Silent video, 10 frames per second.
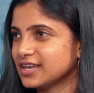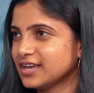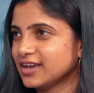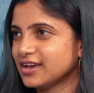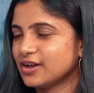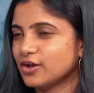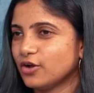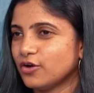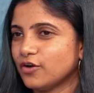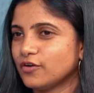Mm-hmm
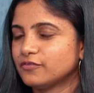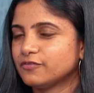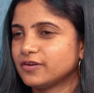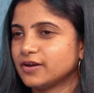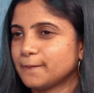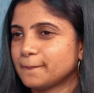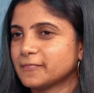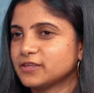of um,